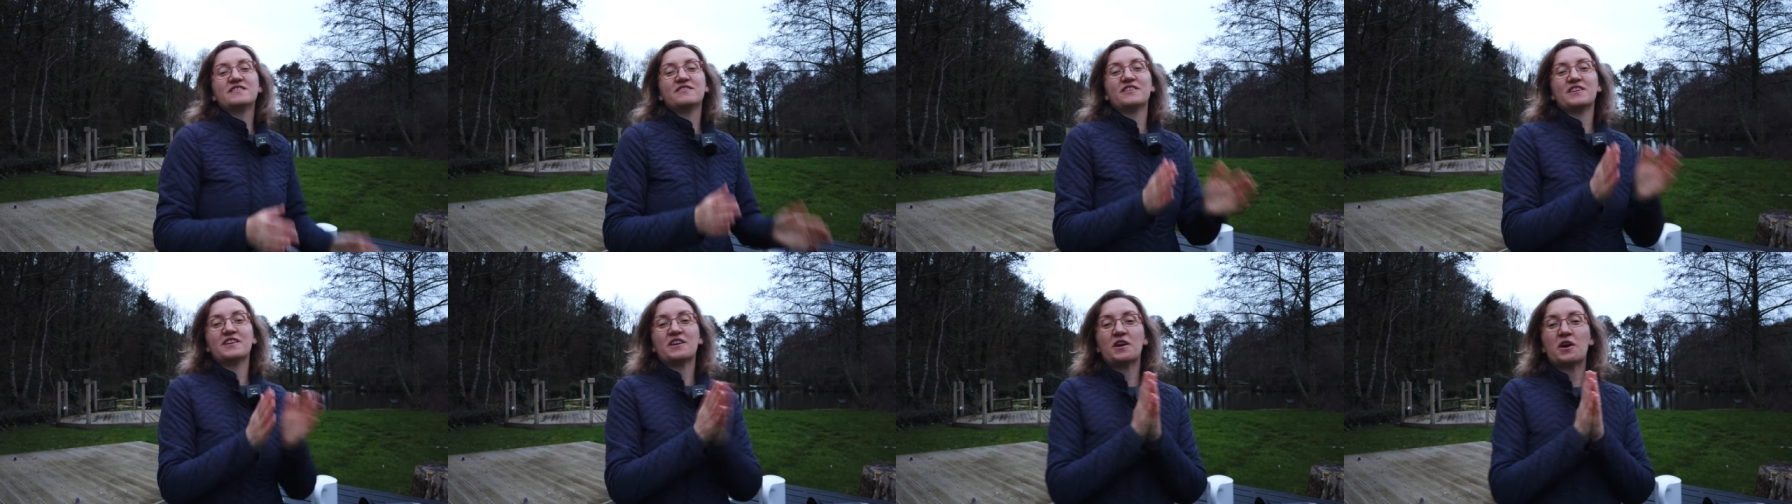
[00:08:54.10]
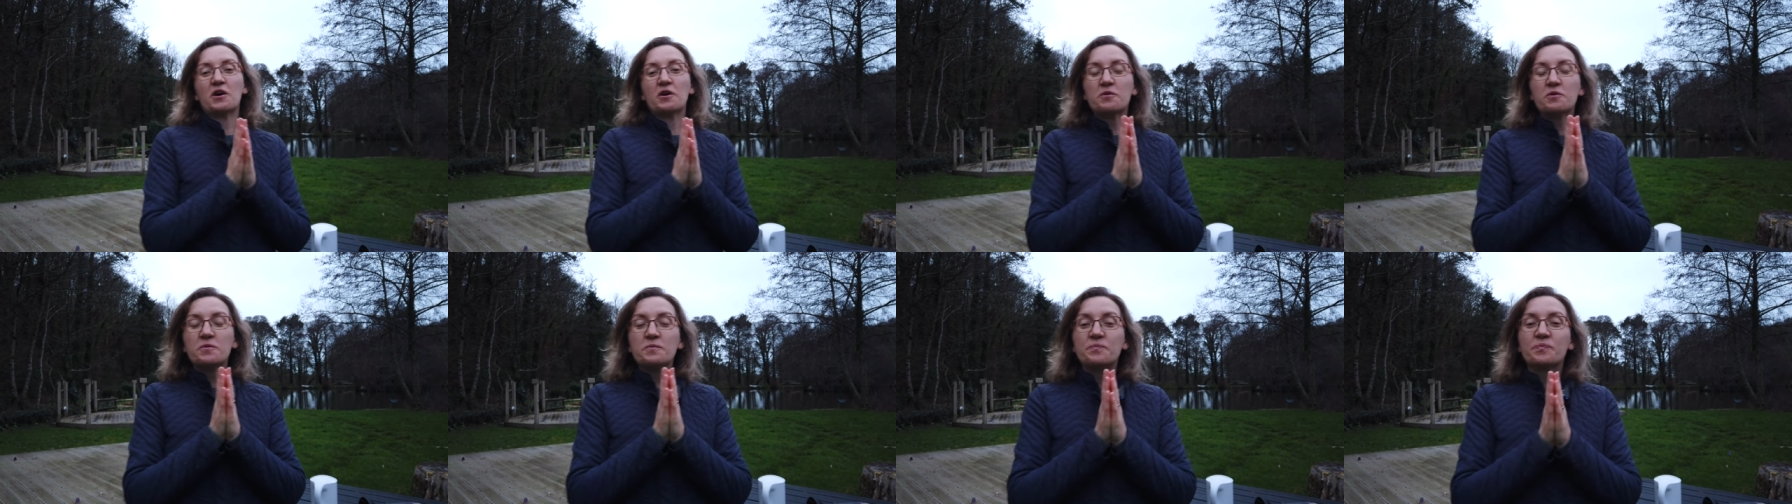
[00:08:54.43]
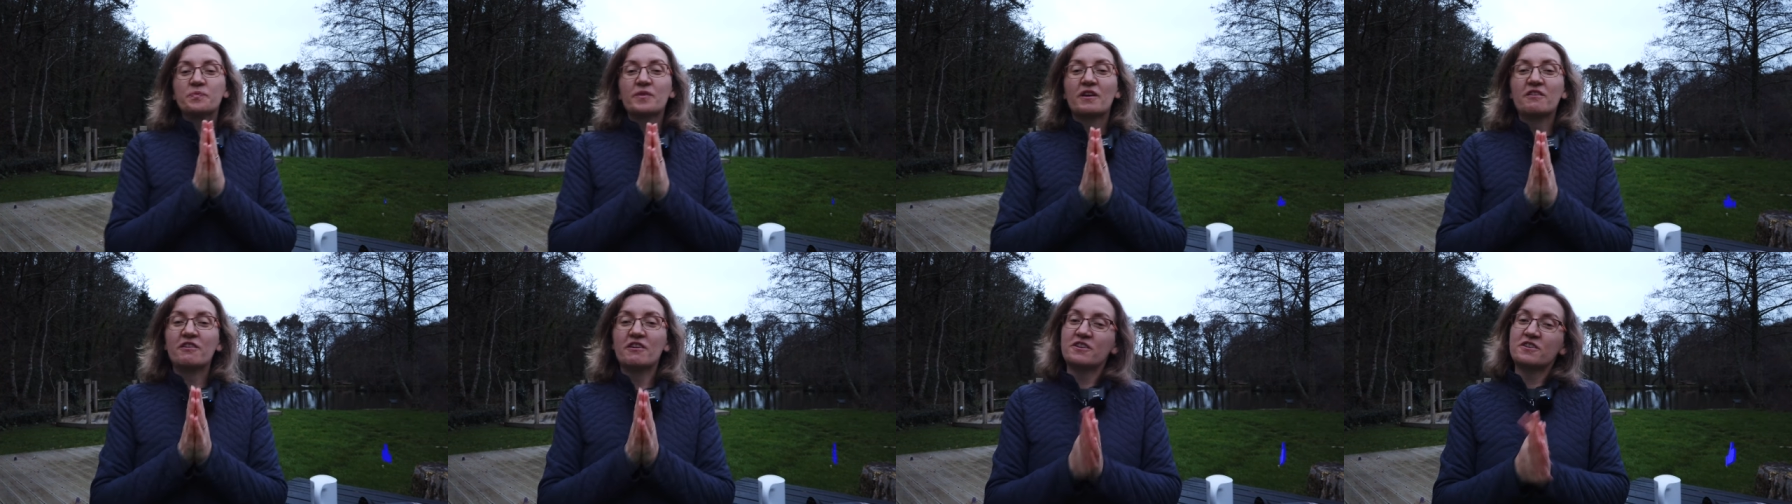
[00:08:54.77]
this video.
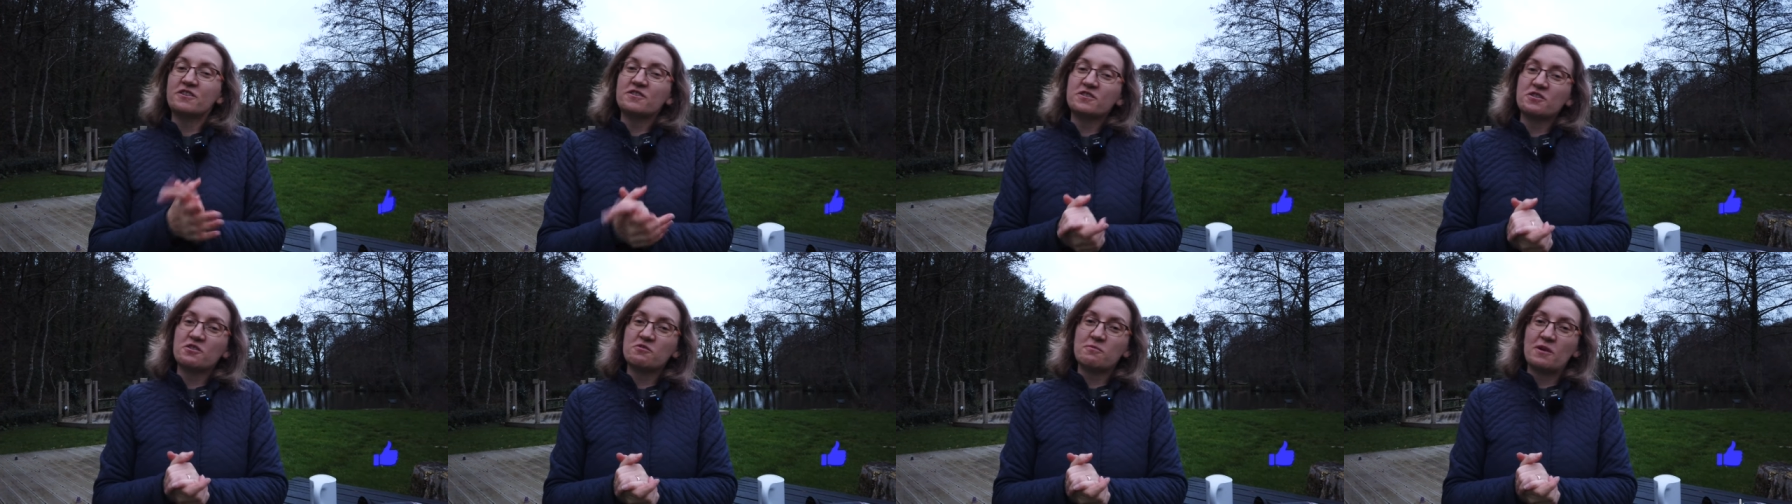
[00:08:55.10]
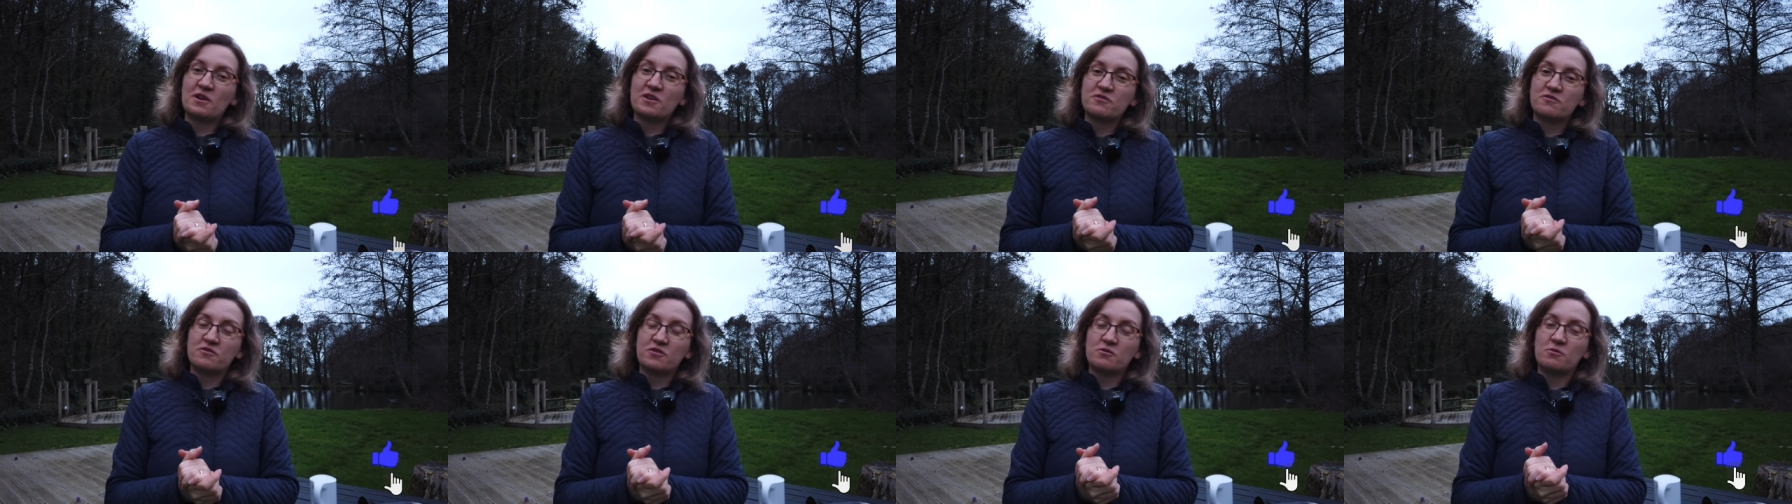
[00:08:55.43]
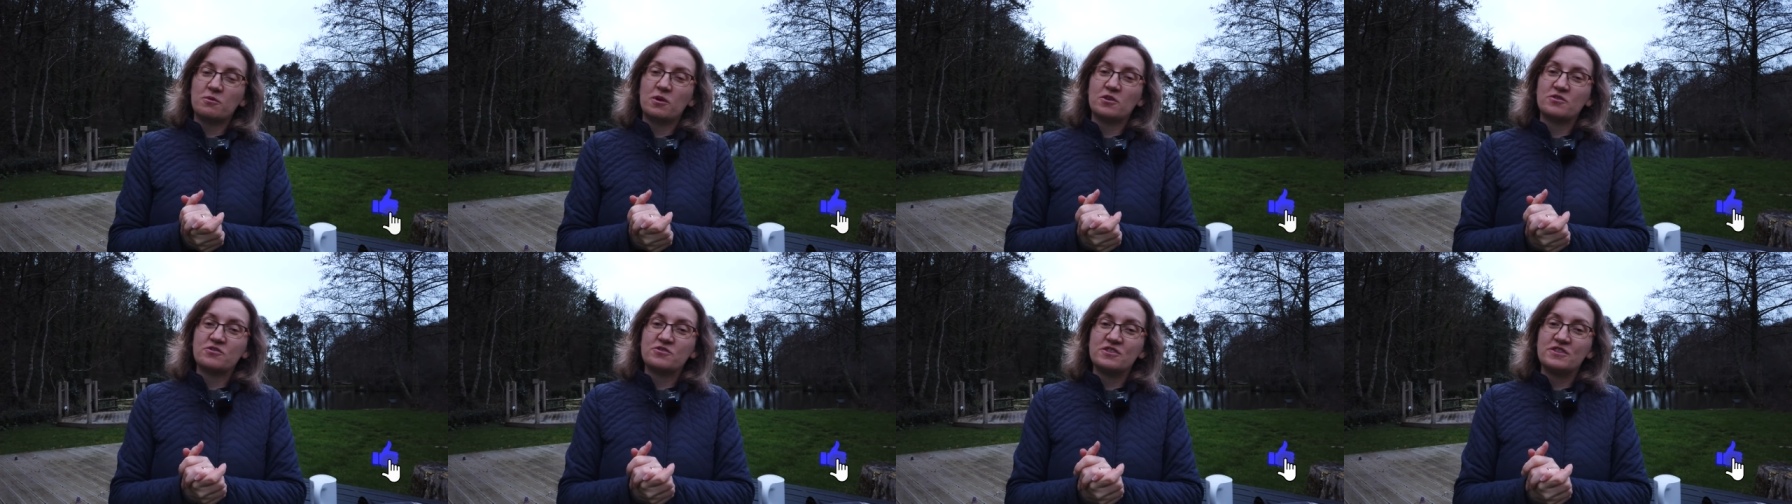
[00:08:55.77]
Thank you so much for
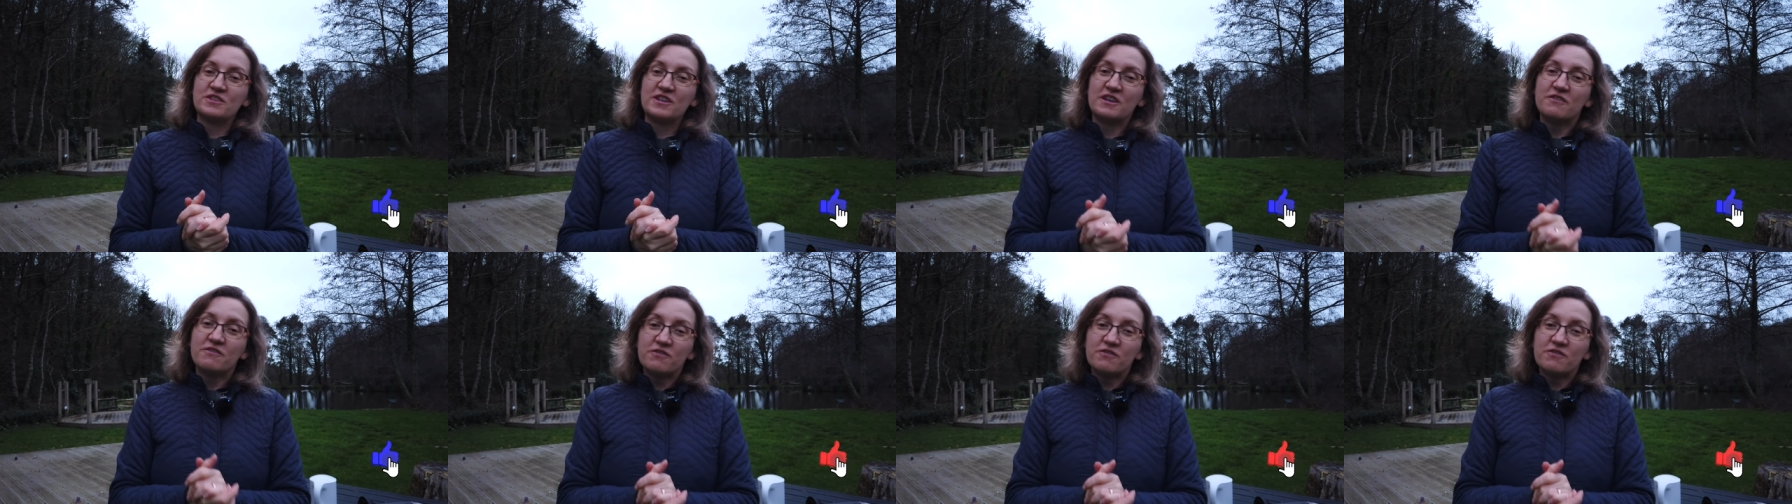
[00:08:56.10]
watching.